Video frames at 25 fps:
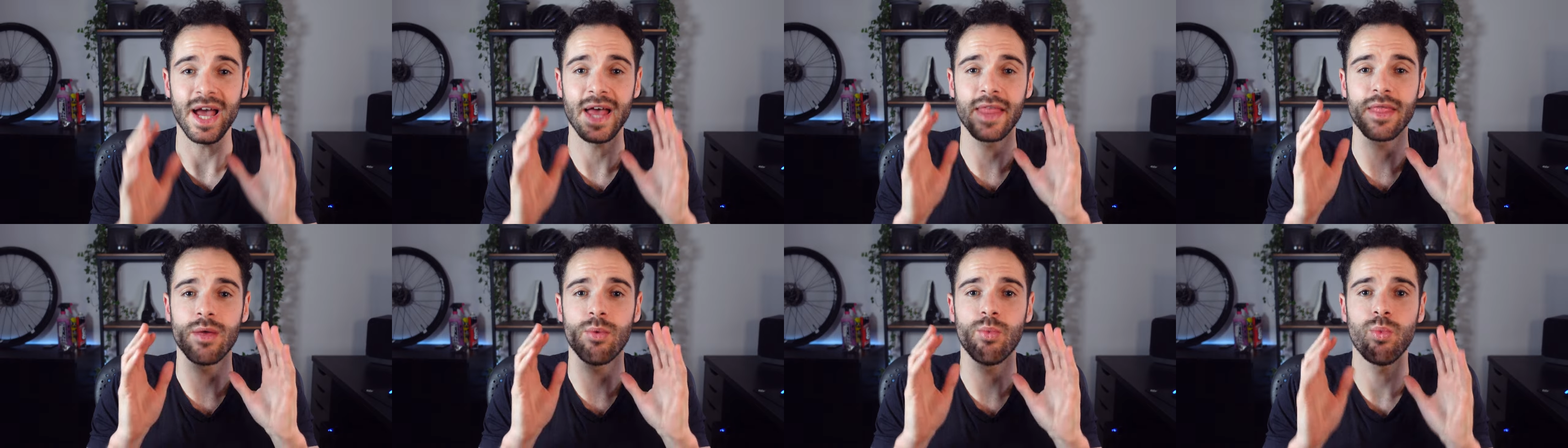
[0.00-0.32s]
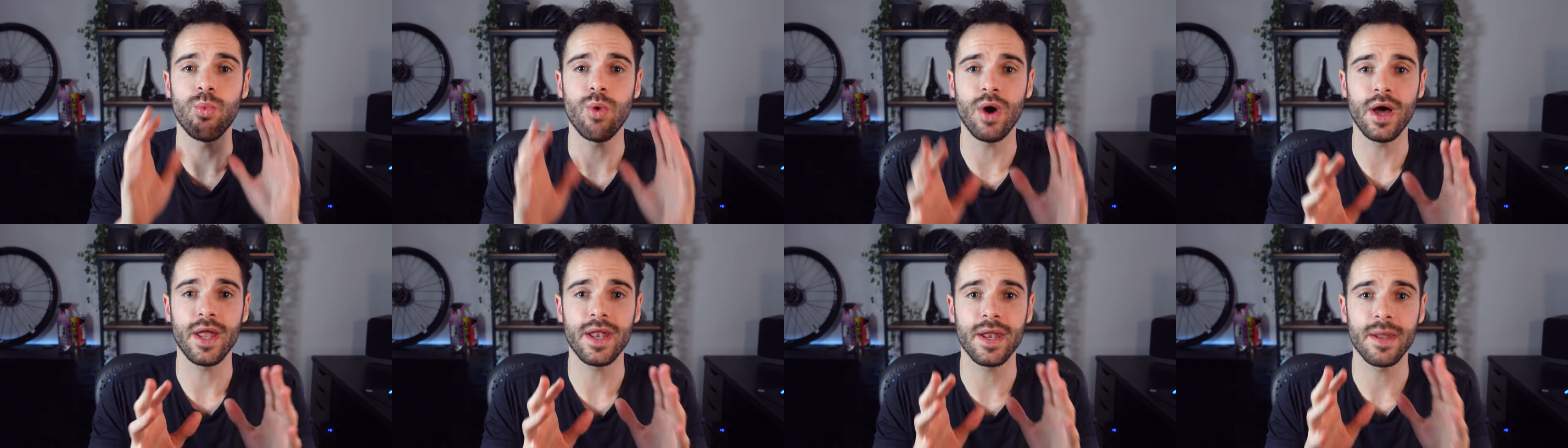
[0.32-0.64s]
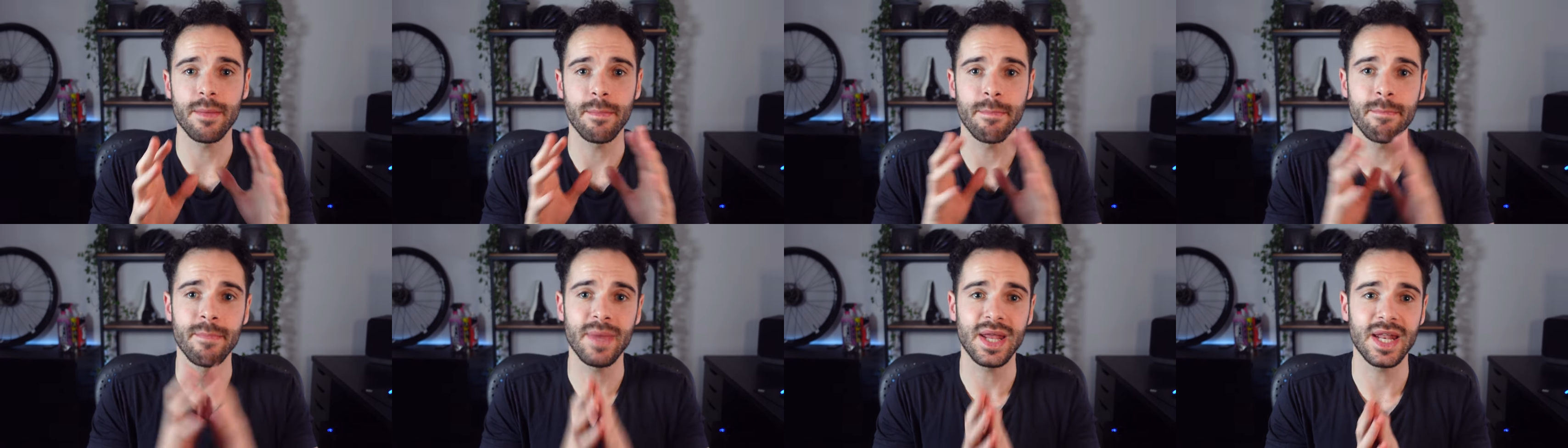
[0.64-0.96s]
at the
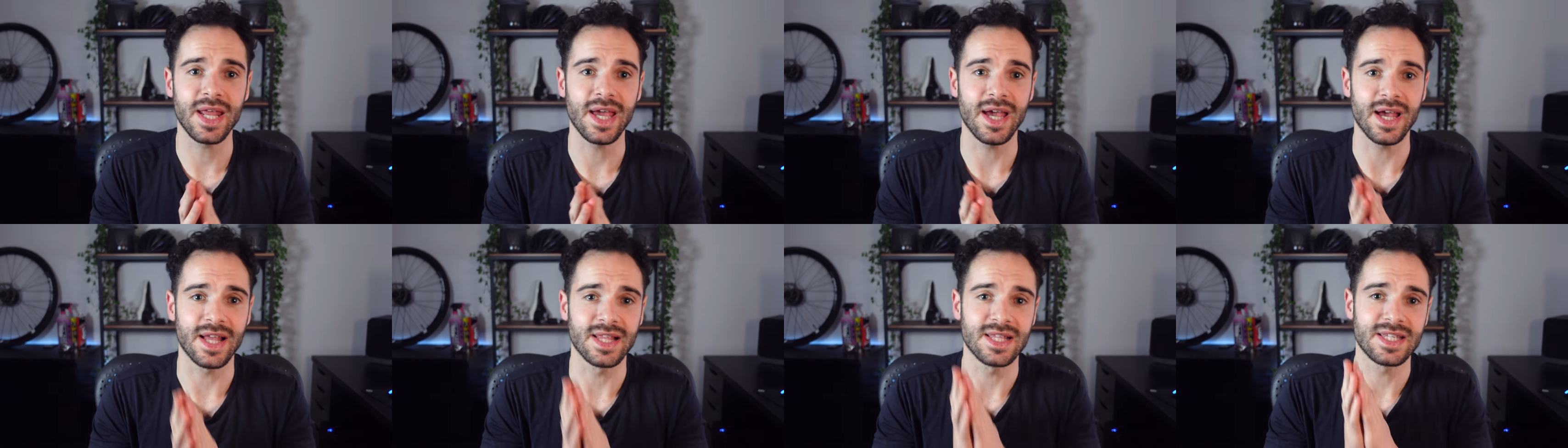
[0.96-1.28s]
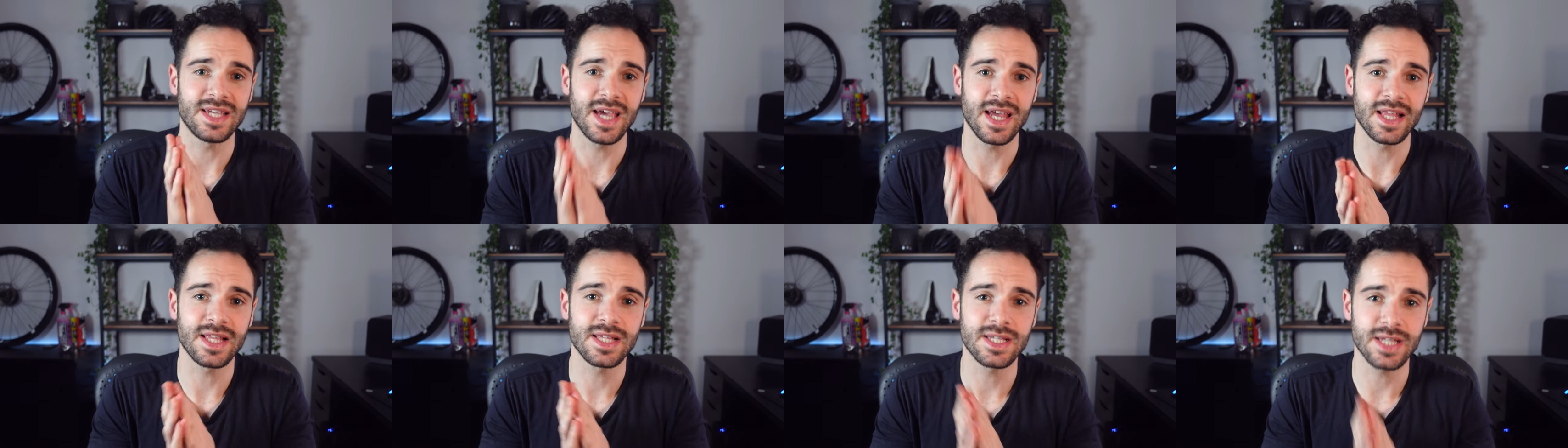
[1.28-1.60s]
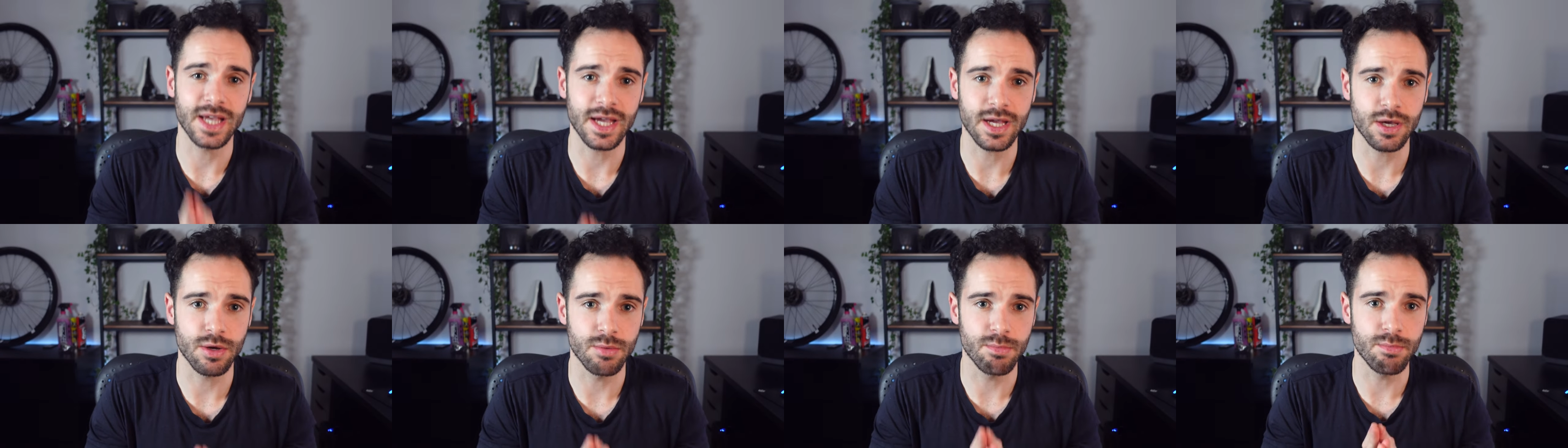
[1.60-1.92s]
1 minute and 10
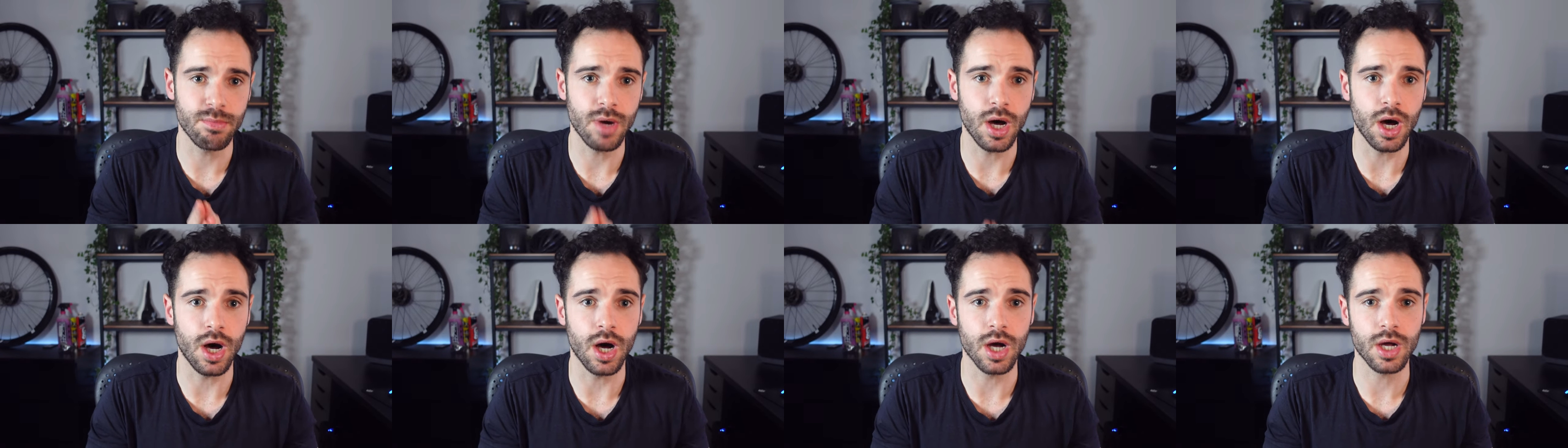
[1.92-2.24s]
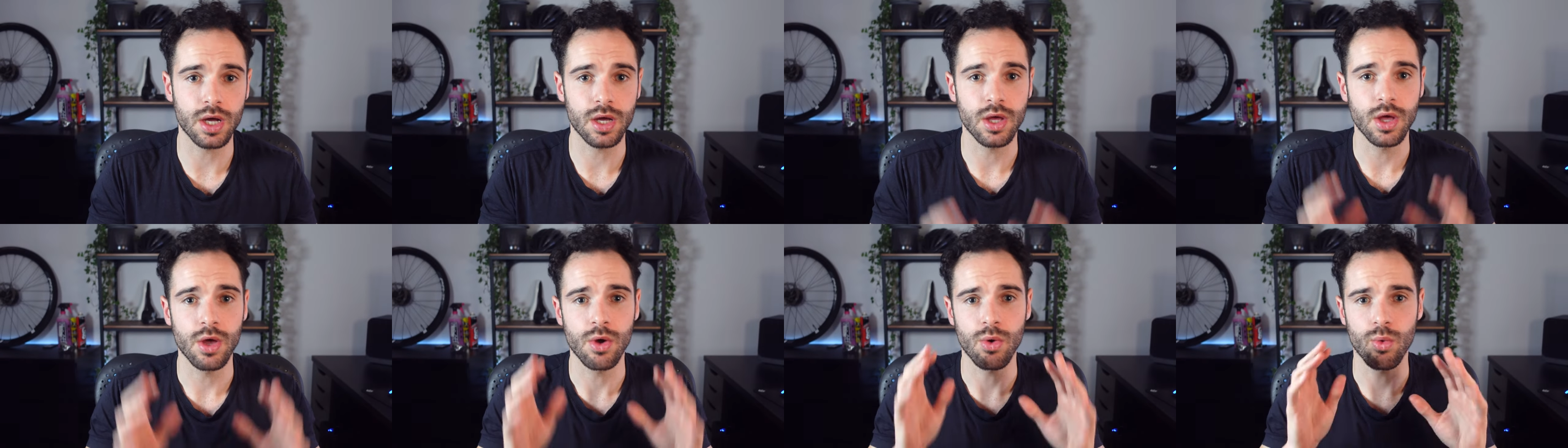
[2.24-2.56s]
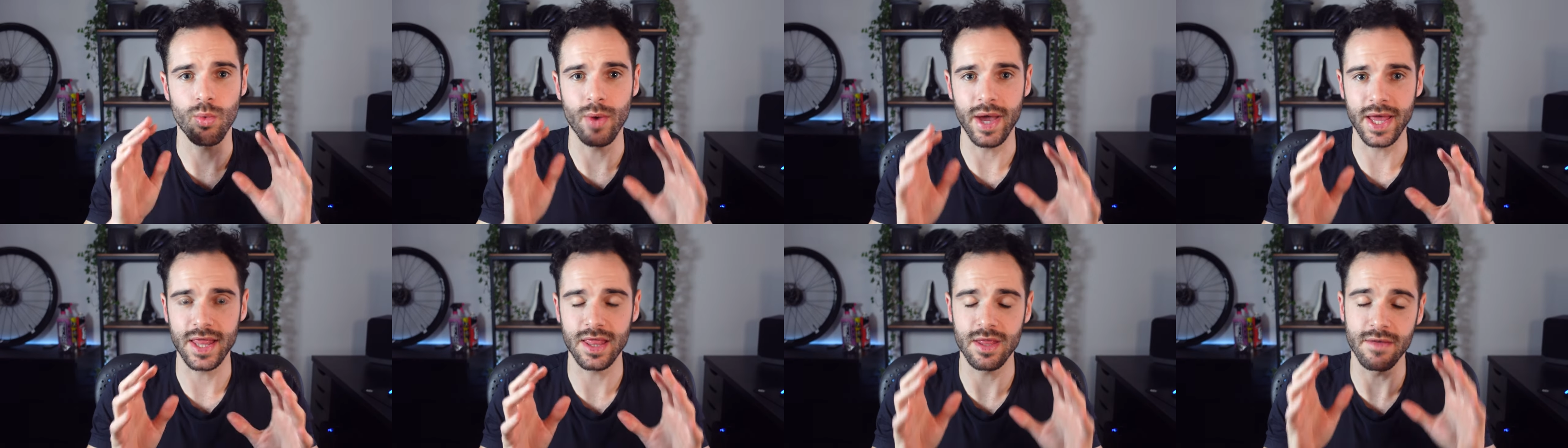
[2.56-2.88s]
second mark
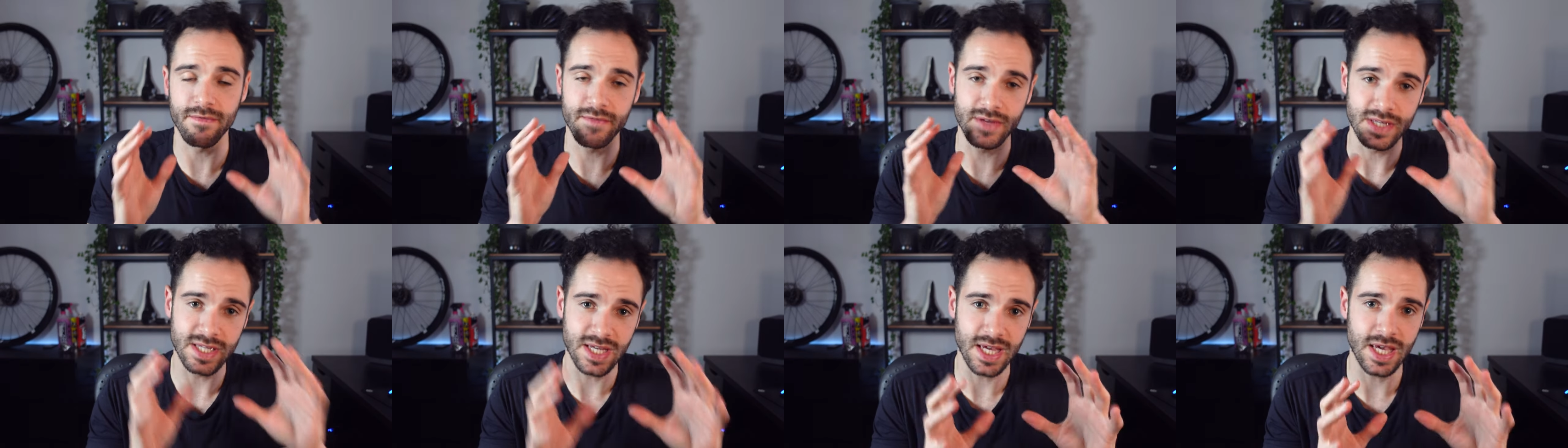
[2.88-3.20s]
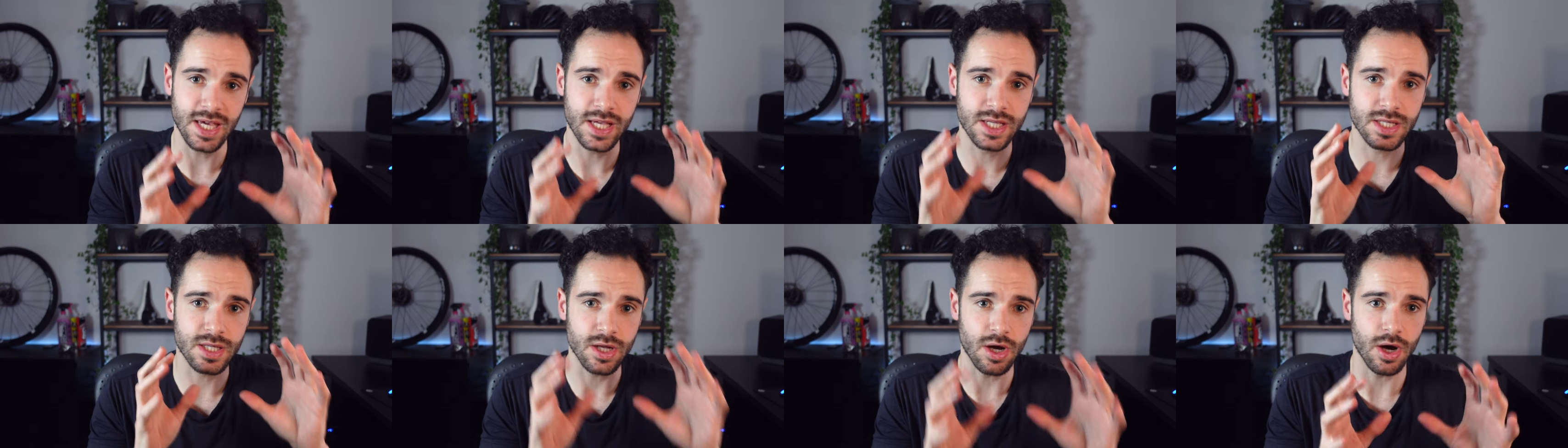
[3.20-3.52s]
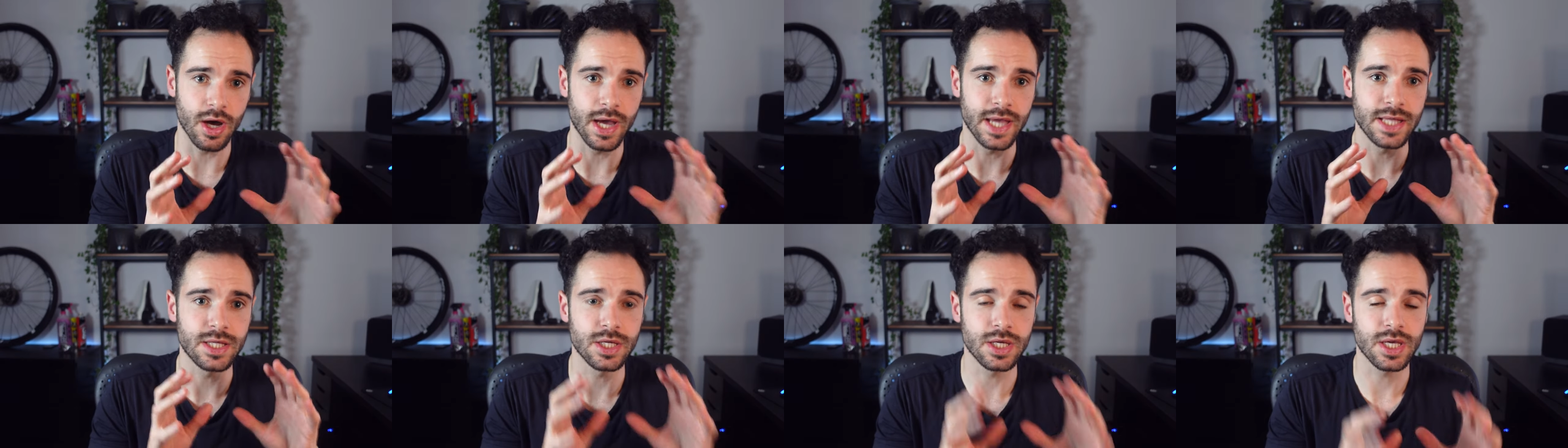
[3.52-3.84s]
when the fatigue
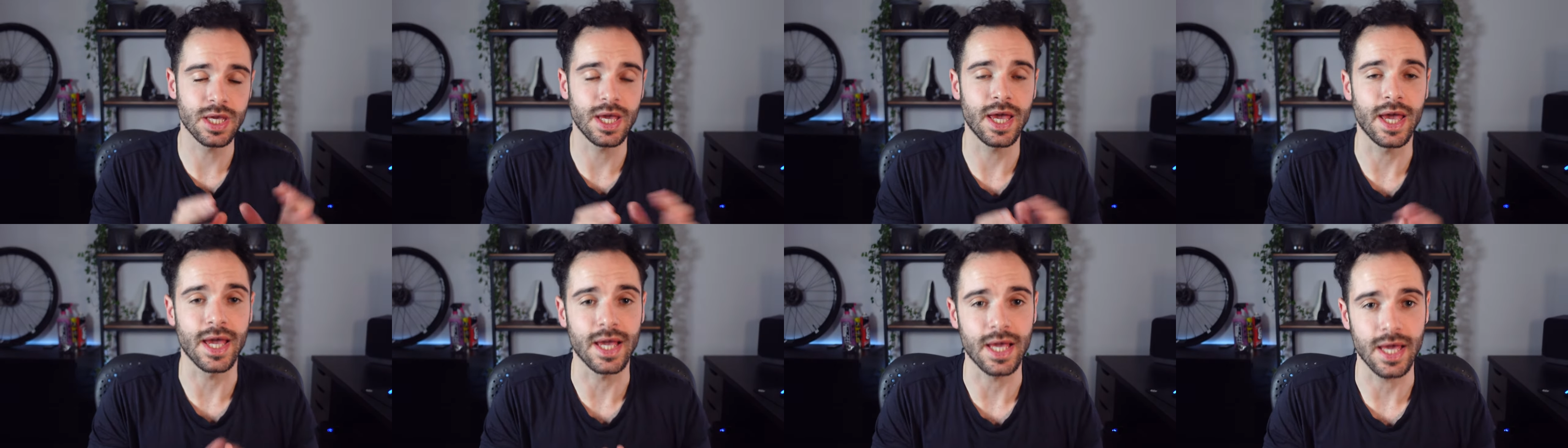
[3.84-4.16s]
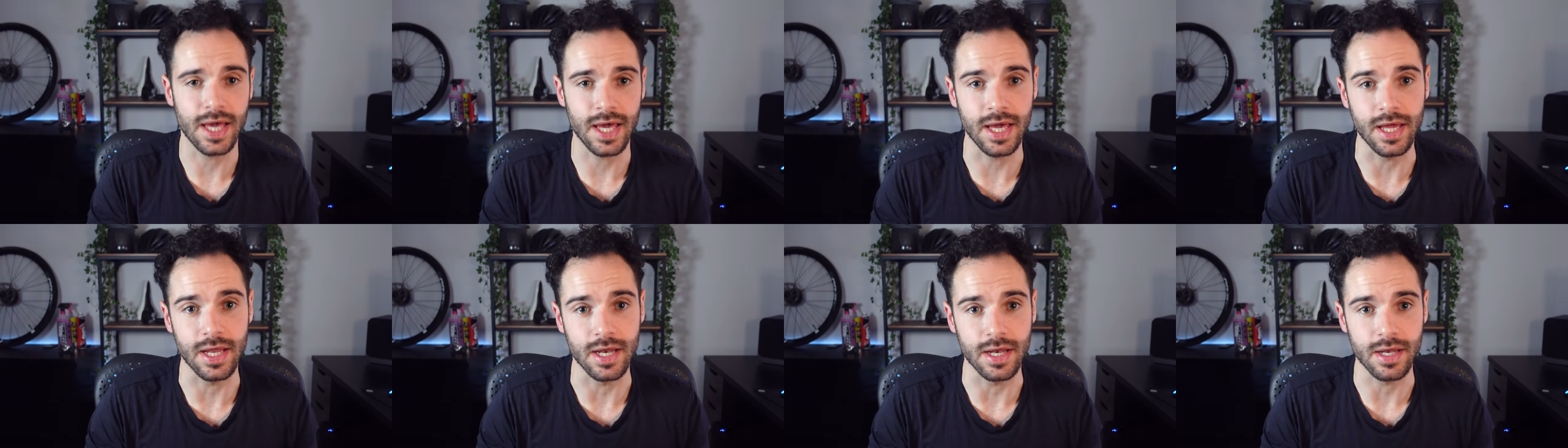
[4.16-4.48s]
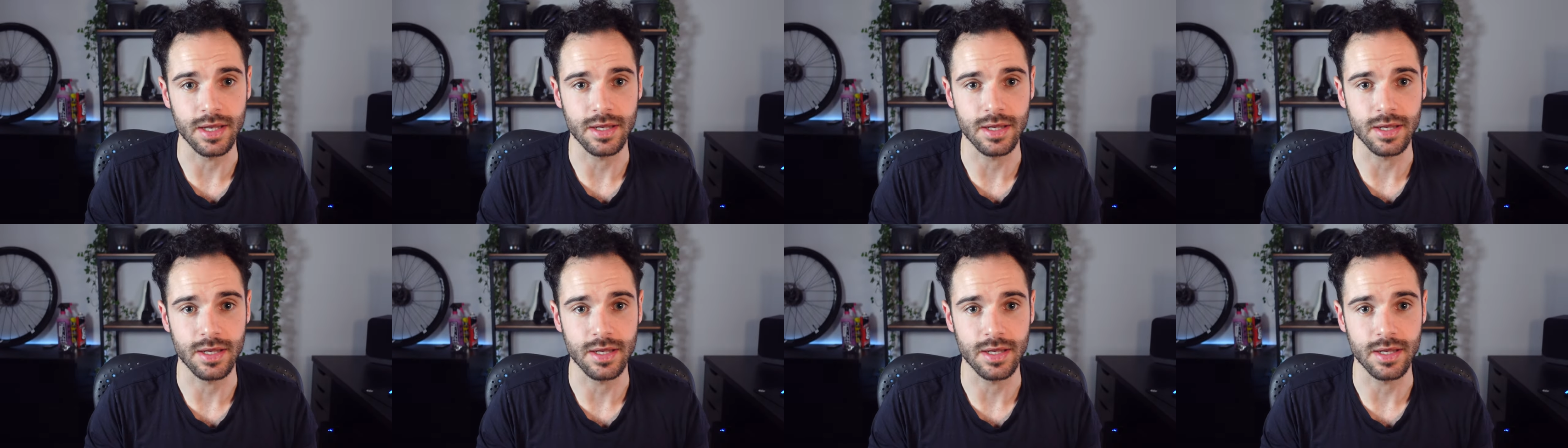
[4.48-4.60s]
started to kick in.